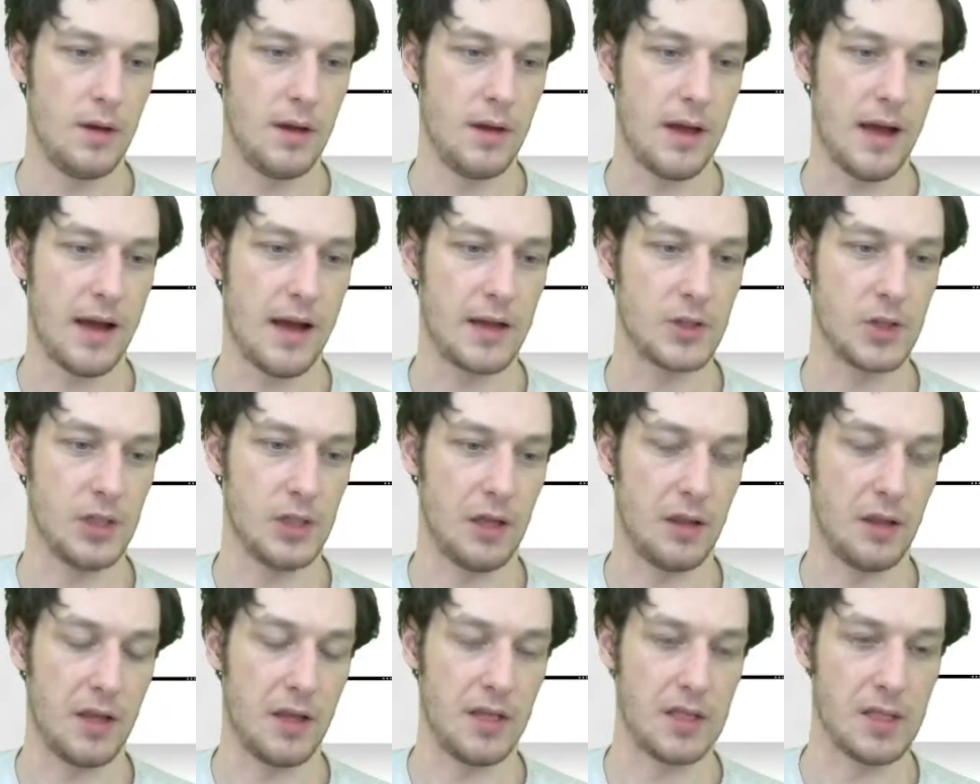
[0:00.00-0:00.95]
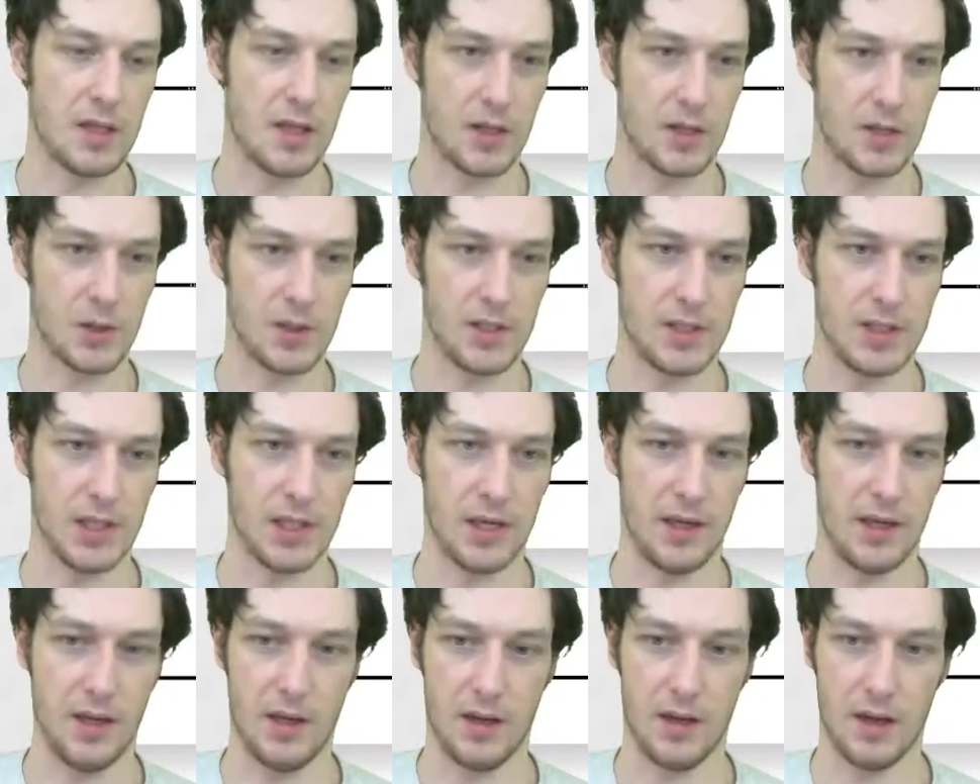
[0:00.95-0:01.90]
Actually, these things are
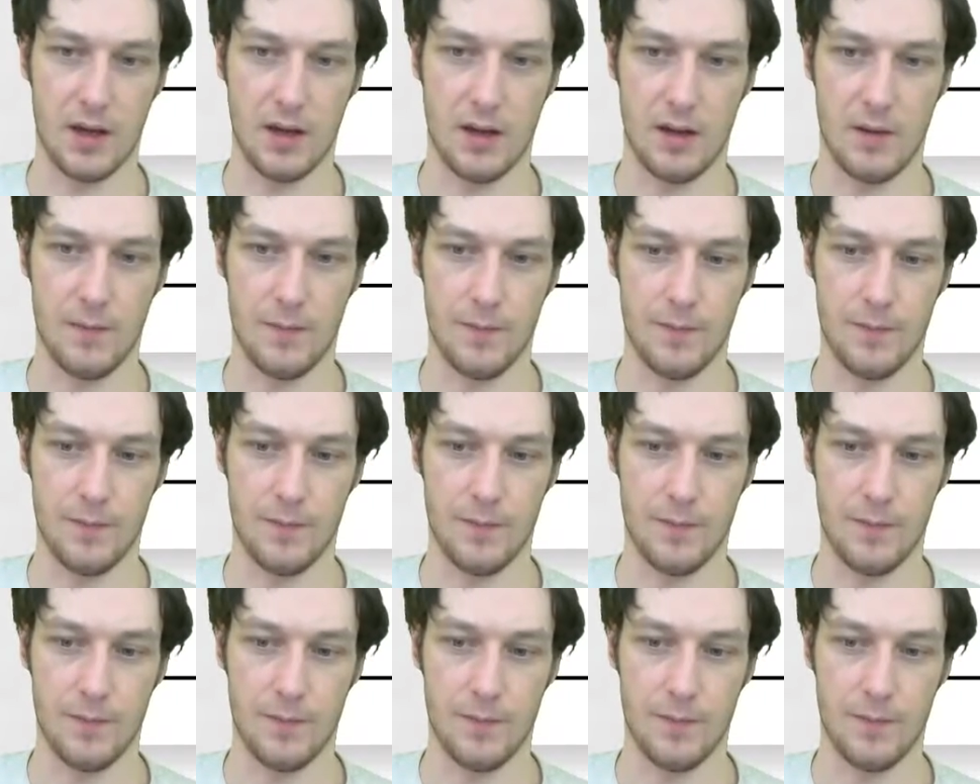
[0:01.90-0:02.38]
stinky again.